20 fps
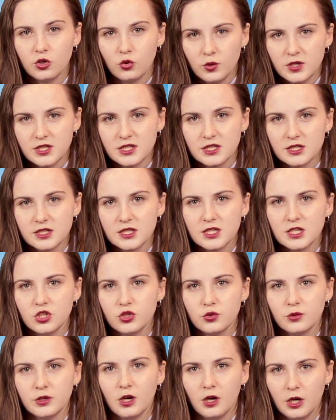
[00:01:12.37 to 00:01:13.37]
quizzes
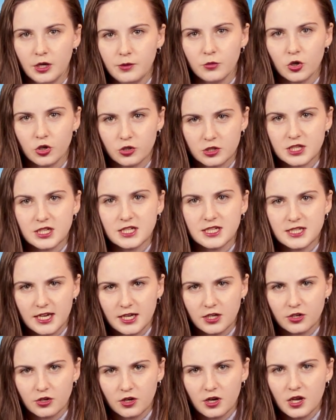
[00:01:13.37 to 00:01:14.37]
into an unmarked
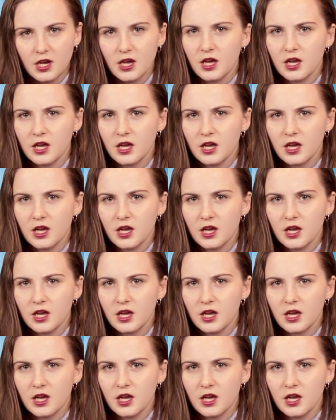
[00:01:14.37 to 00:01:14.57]
container.